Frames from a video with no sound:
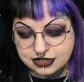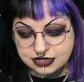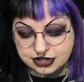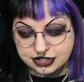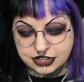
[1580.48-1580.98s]

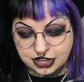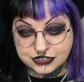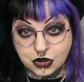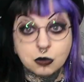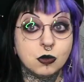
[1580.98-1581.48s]
that I
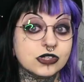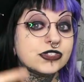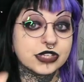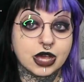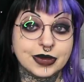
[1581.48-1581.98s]
don't
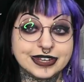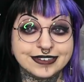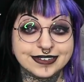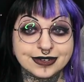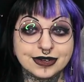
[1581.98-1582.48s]
want to go
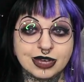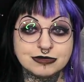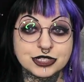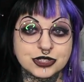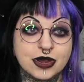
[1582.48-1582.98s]
into.
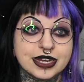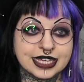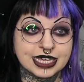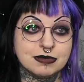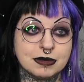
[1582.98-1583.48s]
I'm just trying to
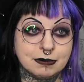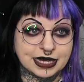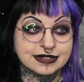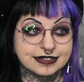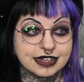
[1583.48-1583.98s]
keep it
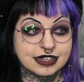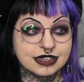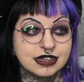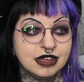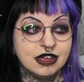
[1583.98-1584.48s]
basic.
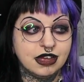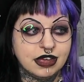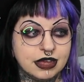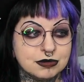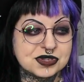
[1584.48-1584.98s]

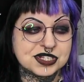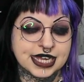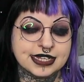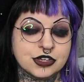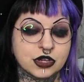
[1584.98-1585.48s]
And
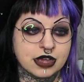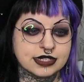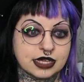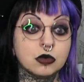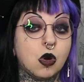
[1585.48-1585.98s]
telling you
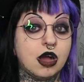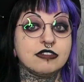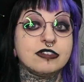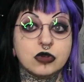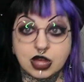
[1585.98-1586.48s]
guys like what I
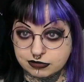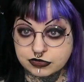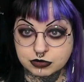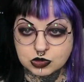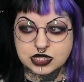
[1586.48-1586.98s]
feel
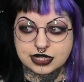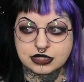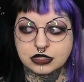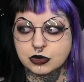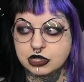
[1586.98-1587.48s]
comfortable
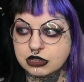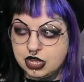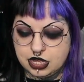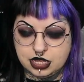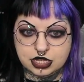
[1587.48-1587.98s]
telling you with.
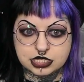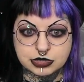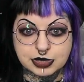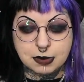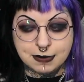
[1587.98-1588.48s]

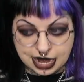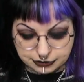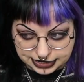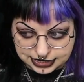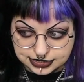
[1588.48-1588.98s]
So we got
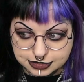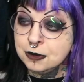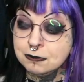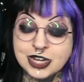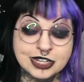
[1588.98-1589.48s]
married.
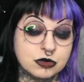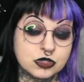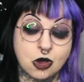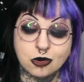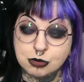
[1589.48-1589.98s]
Wedding
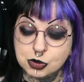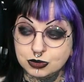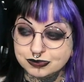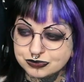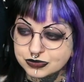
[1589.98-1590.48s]
was
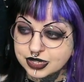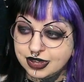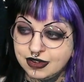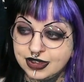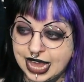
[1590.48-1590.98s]
horrible.
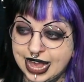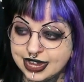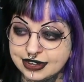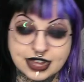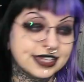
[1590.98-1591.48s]
Let's
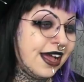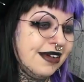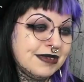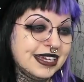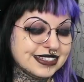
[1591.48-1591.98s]
have
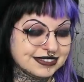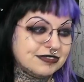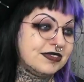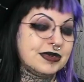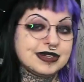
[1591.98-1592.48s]

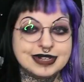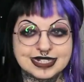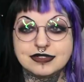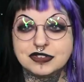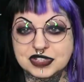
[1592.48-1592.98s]

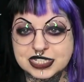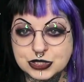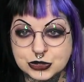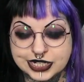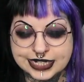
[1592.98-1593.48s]
a funny
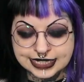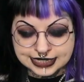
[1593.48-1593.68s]
story.